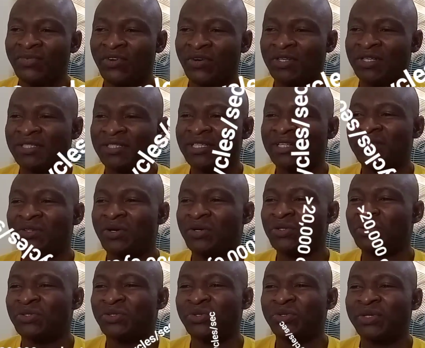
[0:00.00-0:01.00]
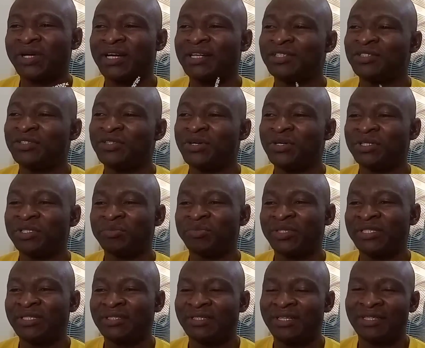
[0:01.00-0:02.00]
Ultrasound also cannot
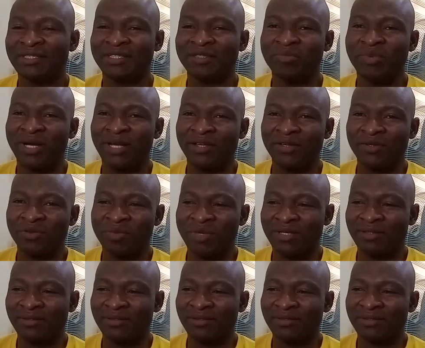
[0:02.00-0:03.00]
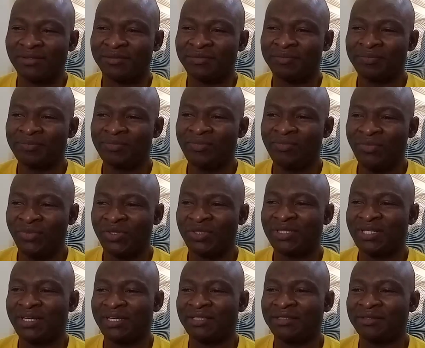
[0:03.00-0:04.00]
be detected by humans,
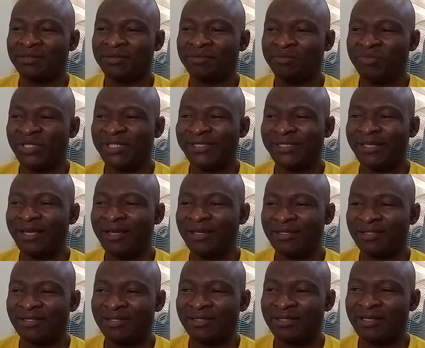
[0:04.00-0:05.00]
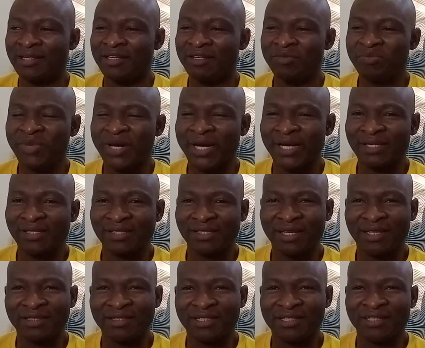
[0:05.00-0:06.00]
but can be sensed by
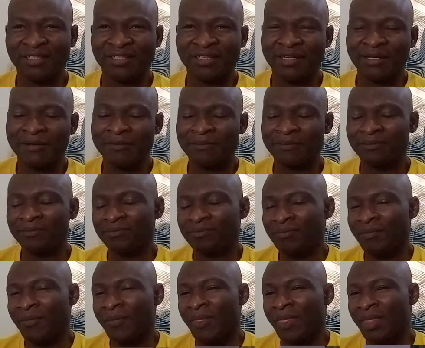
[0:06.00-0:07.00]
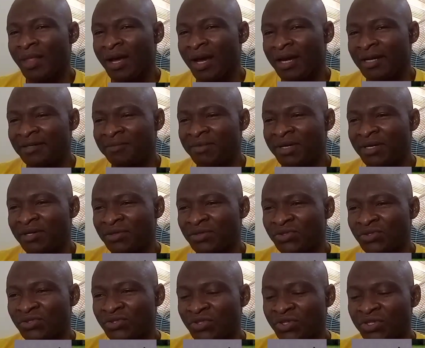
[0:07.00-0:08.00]
certain
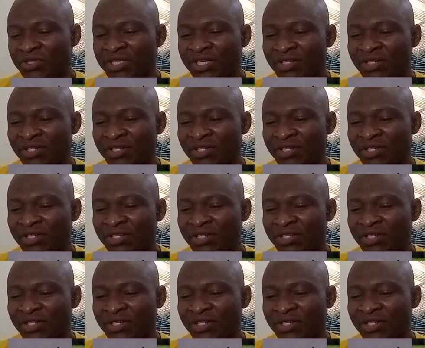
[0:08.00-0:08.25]
animals such